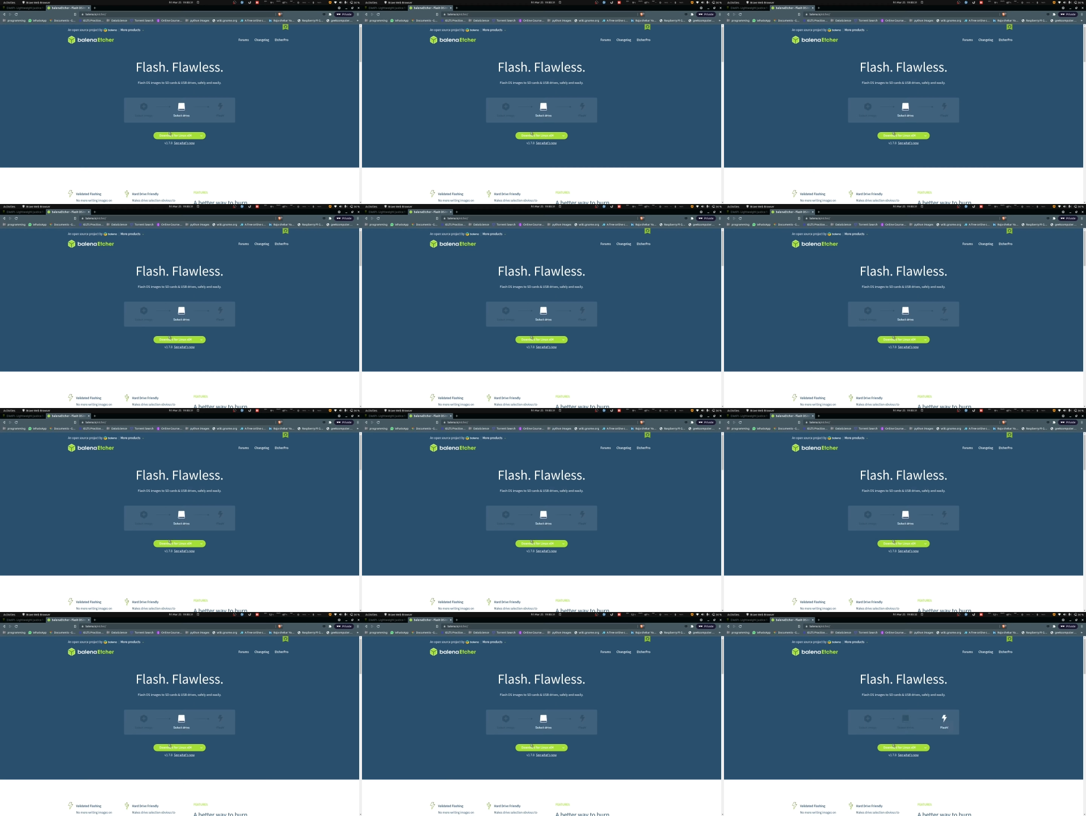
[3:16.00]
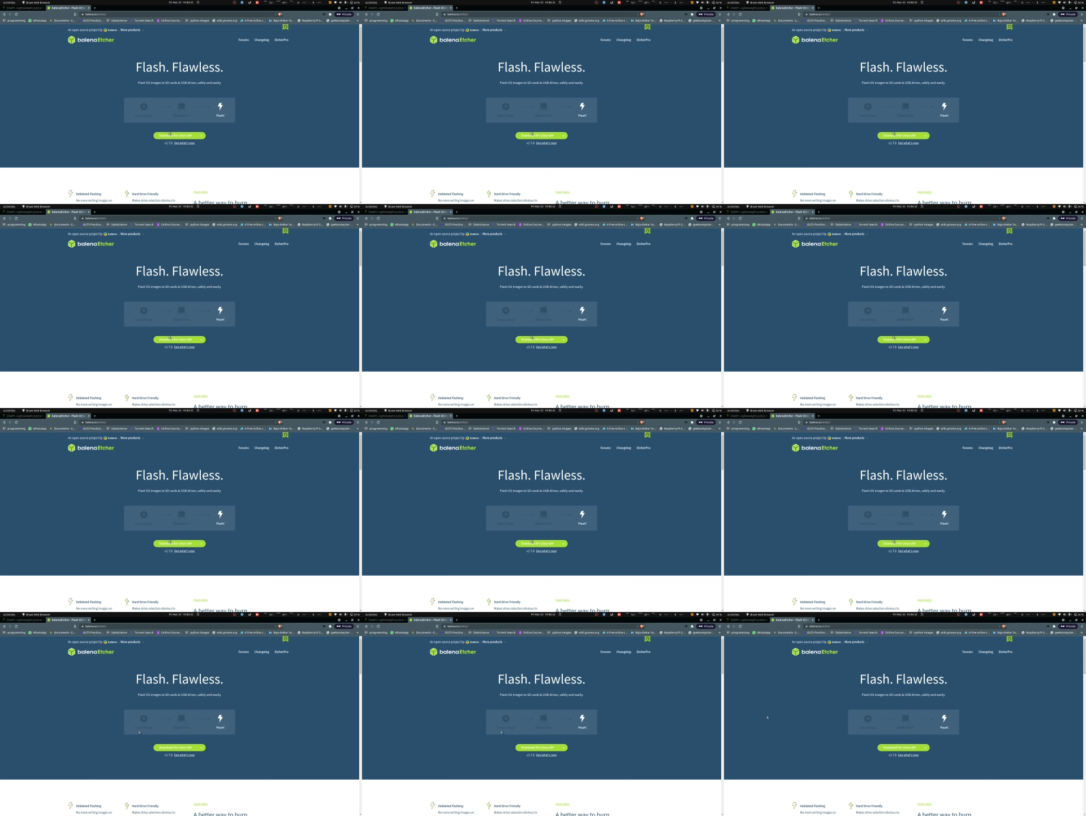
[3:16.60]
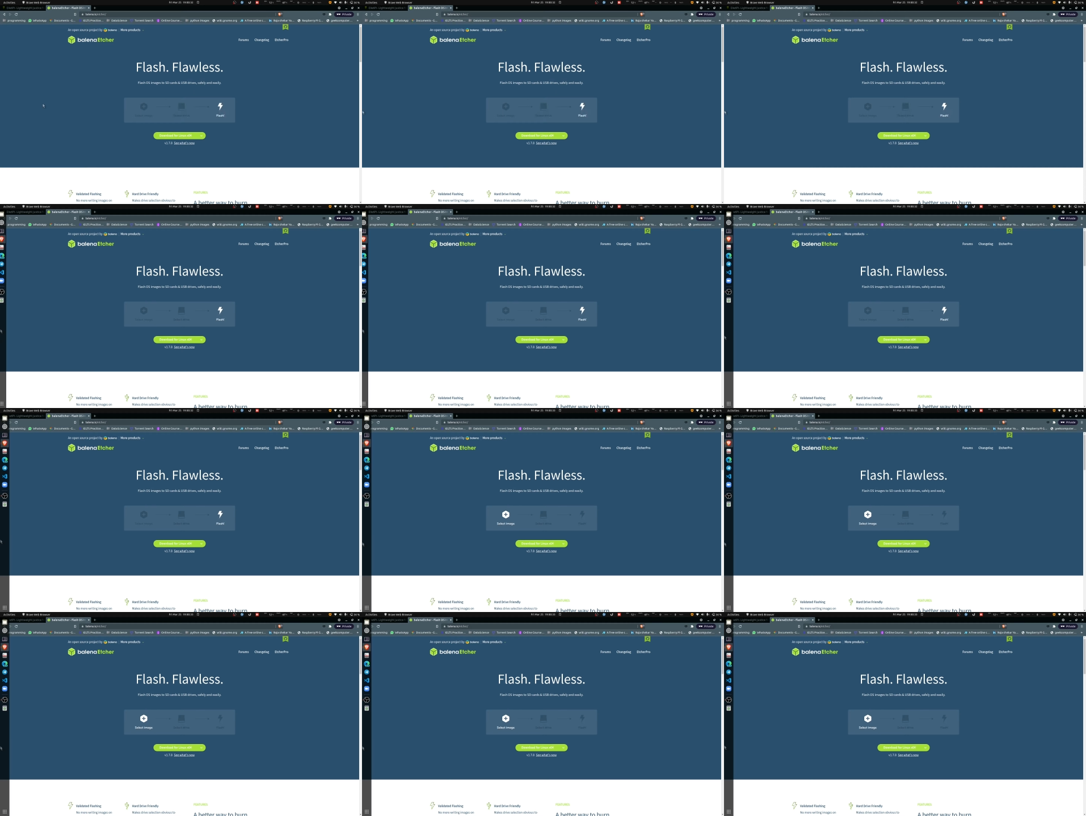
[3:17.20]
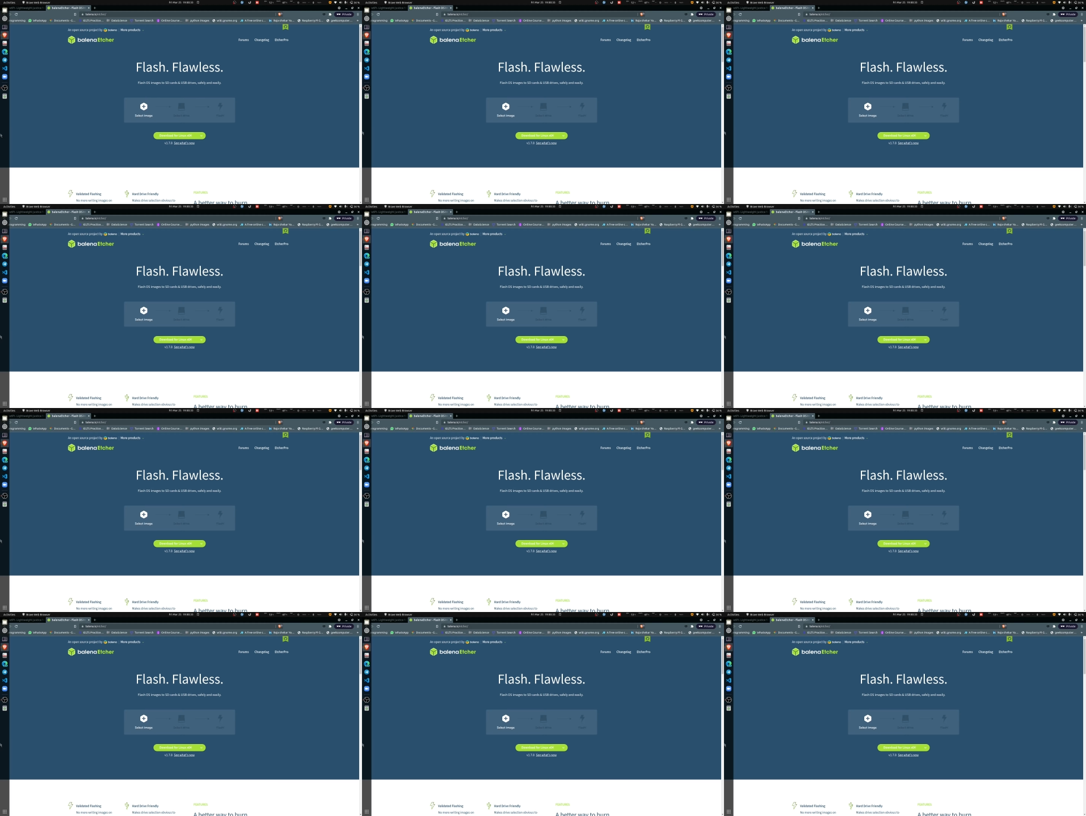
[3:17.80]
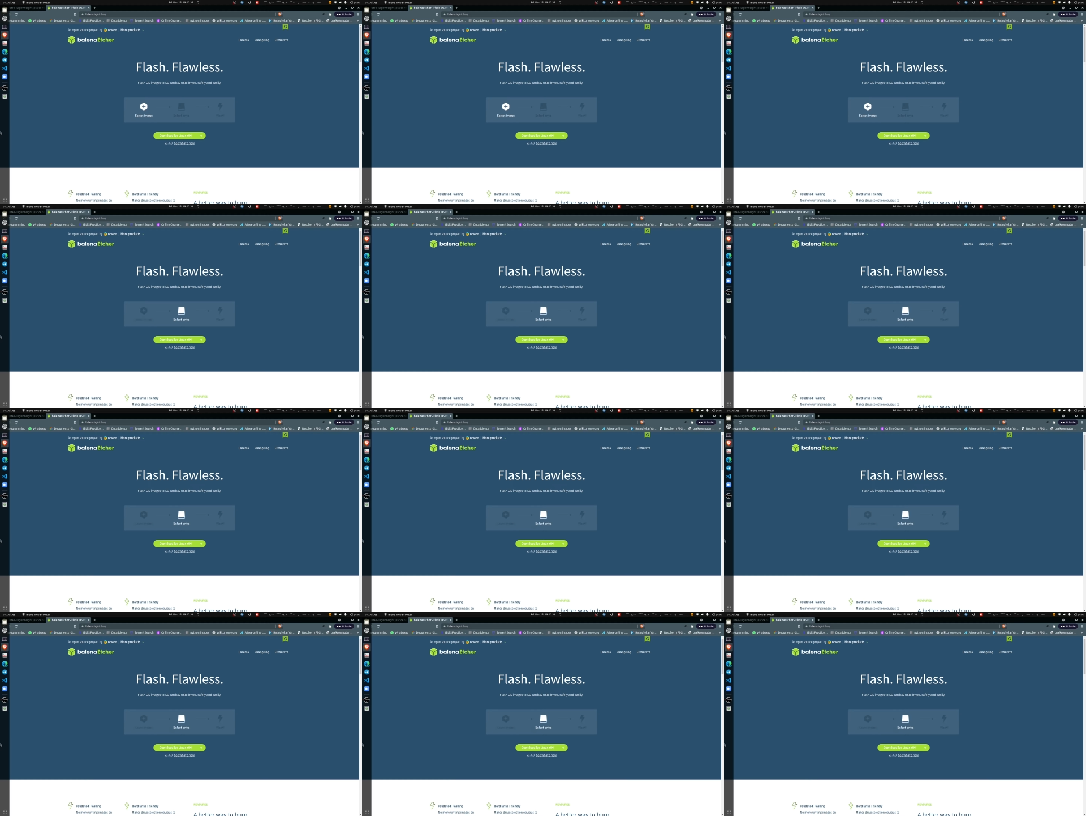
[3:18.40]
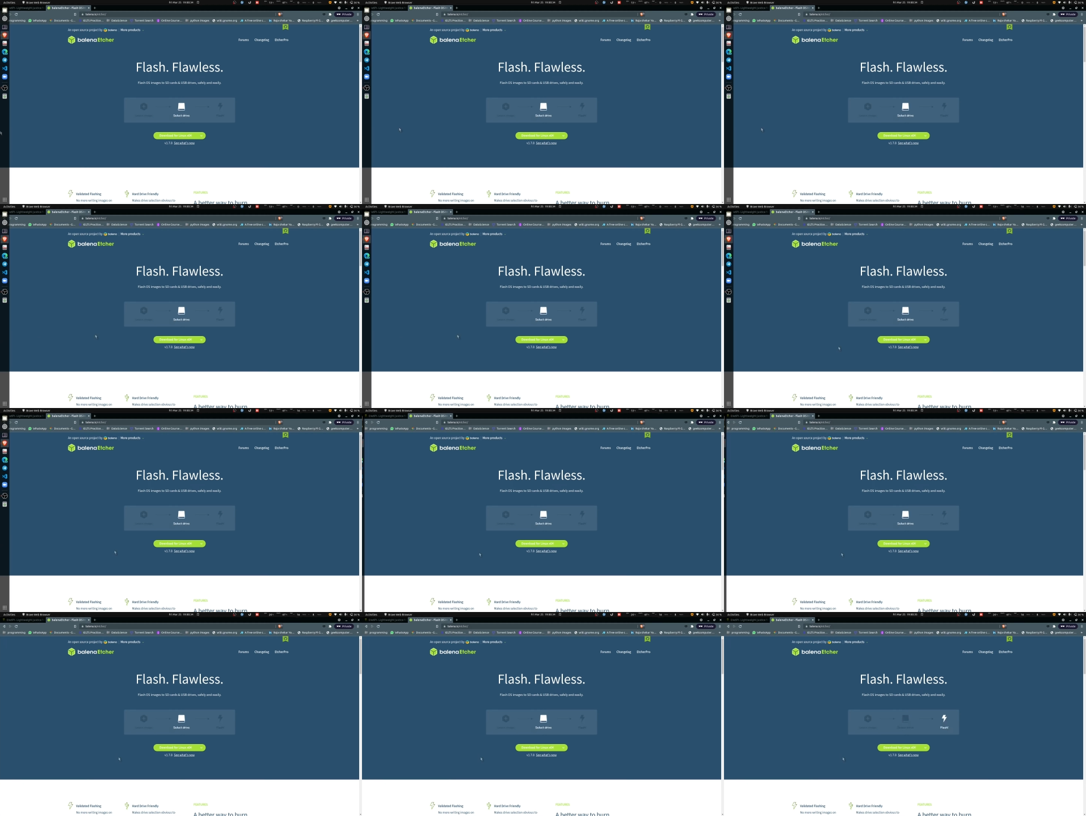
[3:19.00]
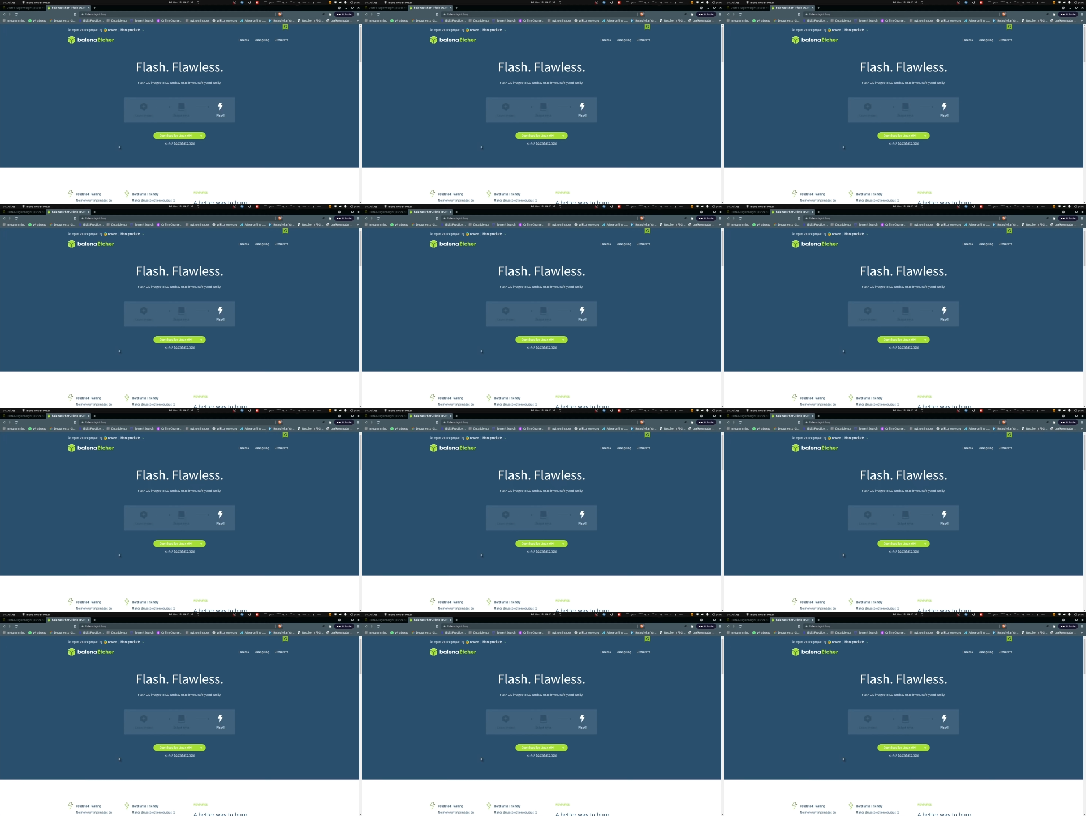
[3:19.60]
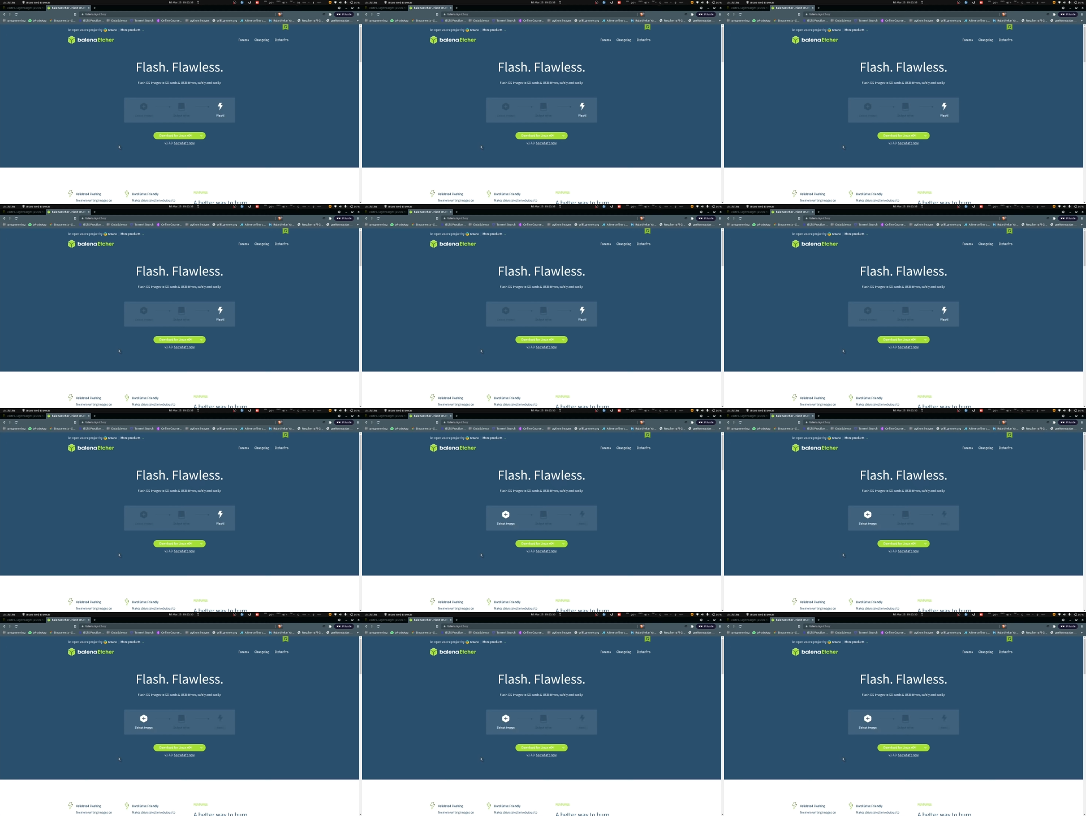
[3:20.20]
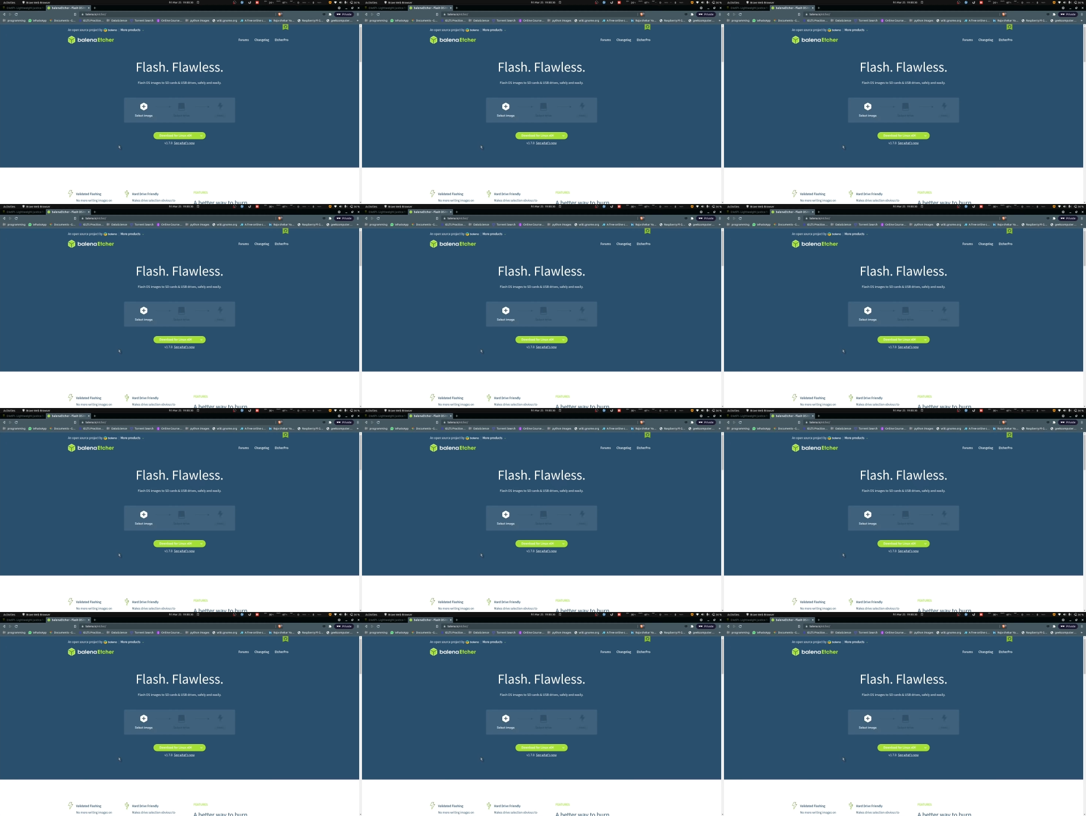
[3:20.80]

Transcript: [unreadable: no face in view]